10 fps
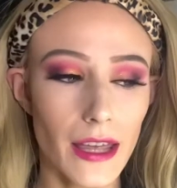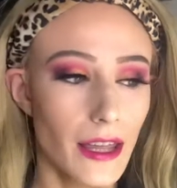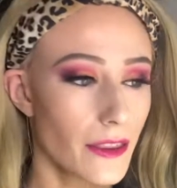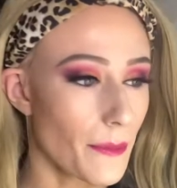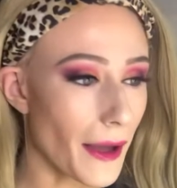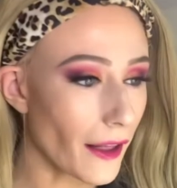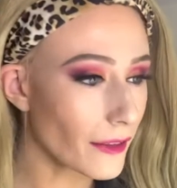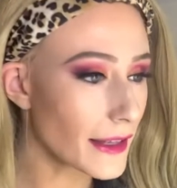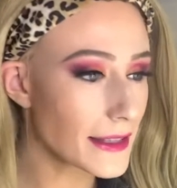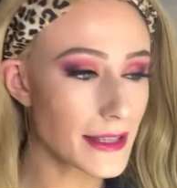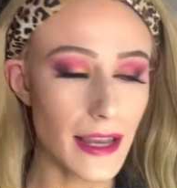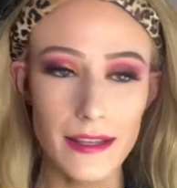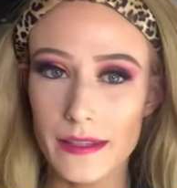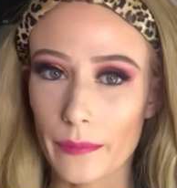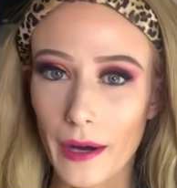the palette. It
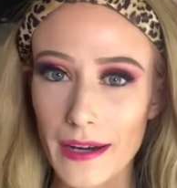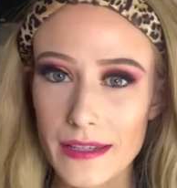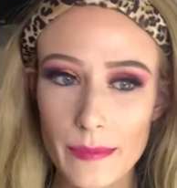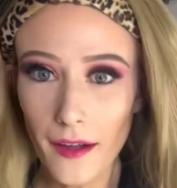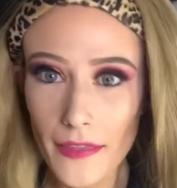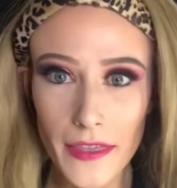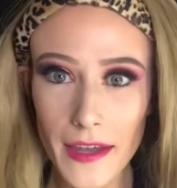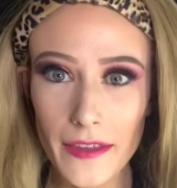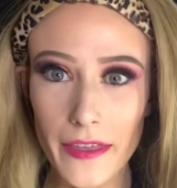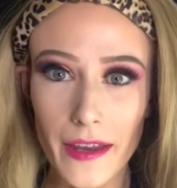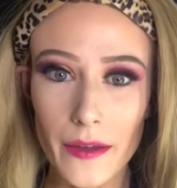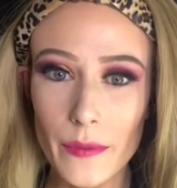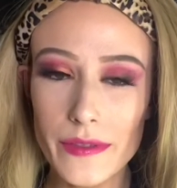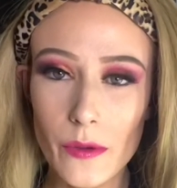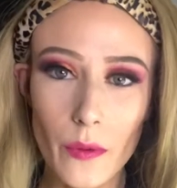surprised me. I don't think that it
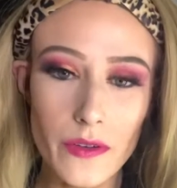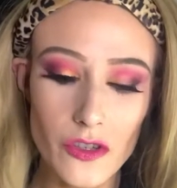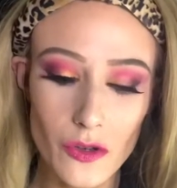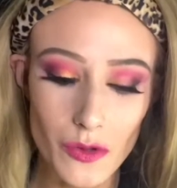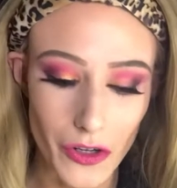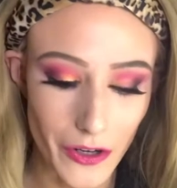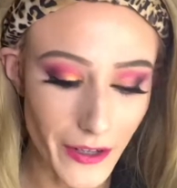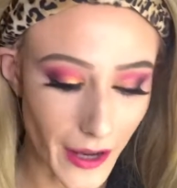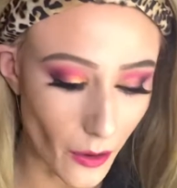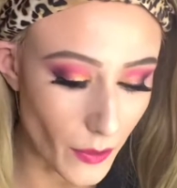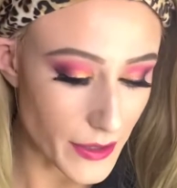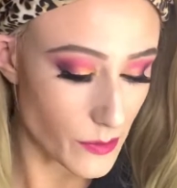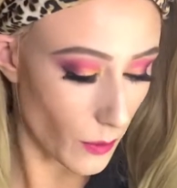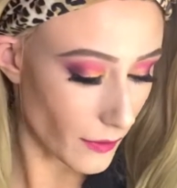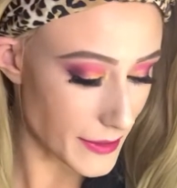was going to turn out as
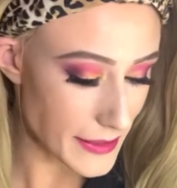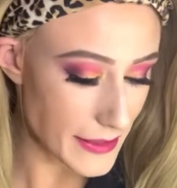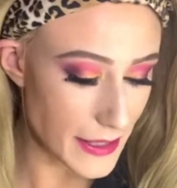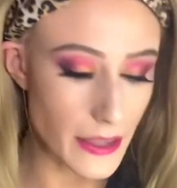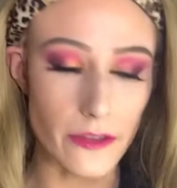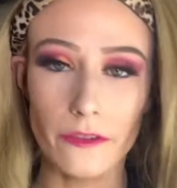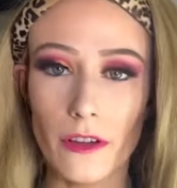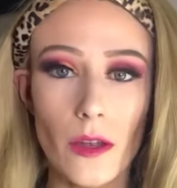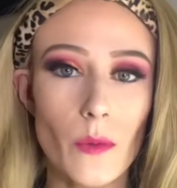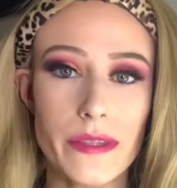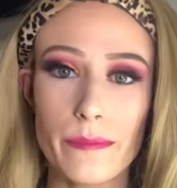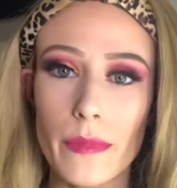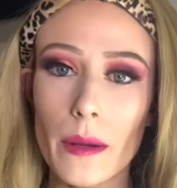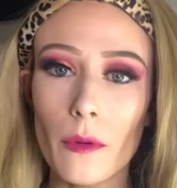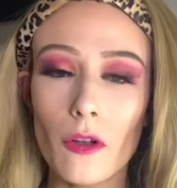well as it did. The fallout was
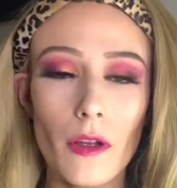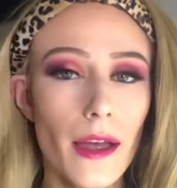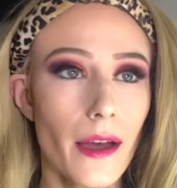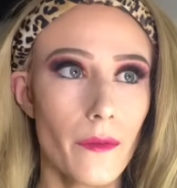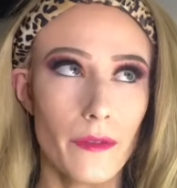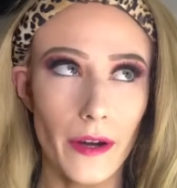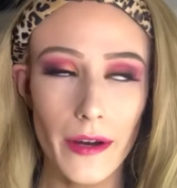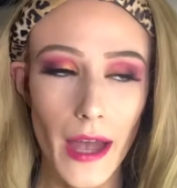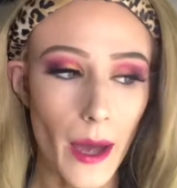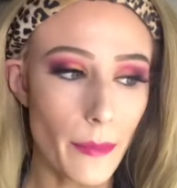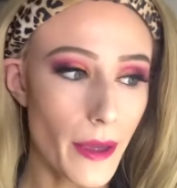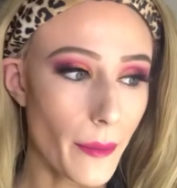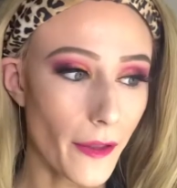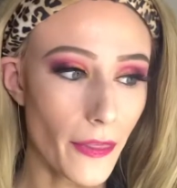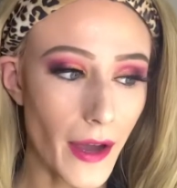minimal. Very happy
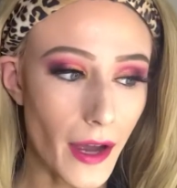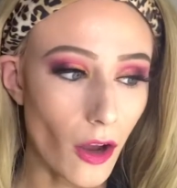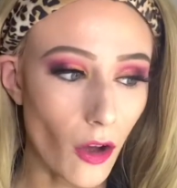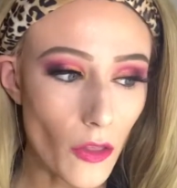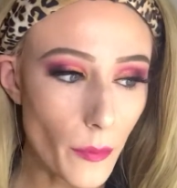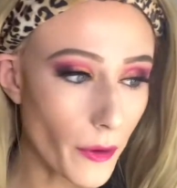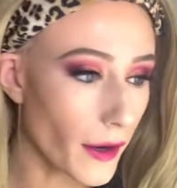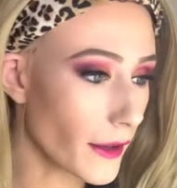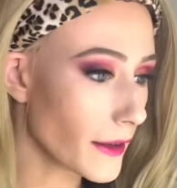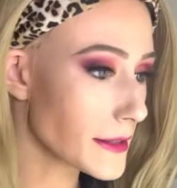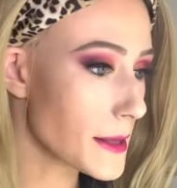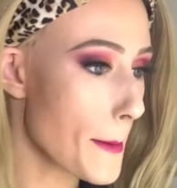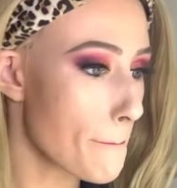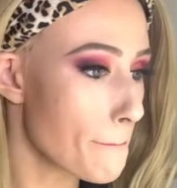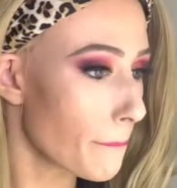about that. All the products
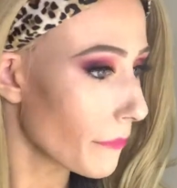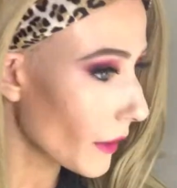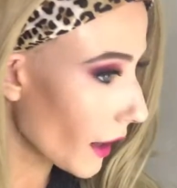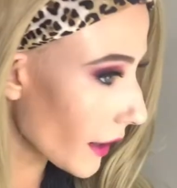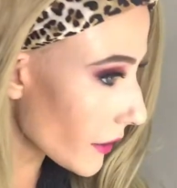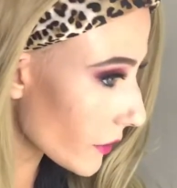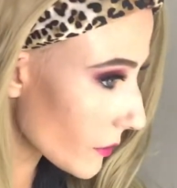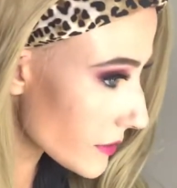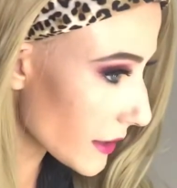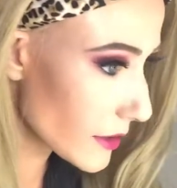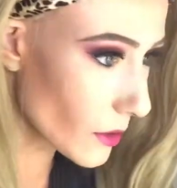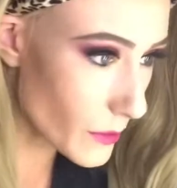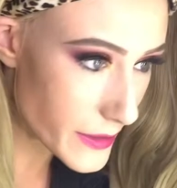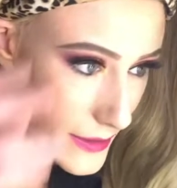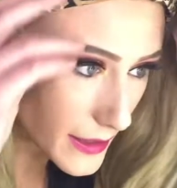I used, I
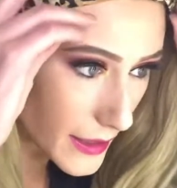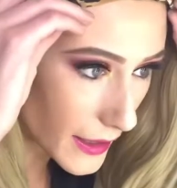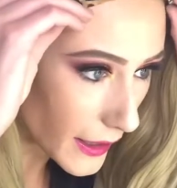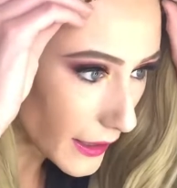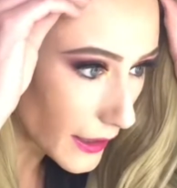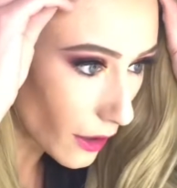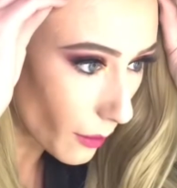don't see any on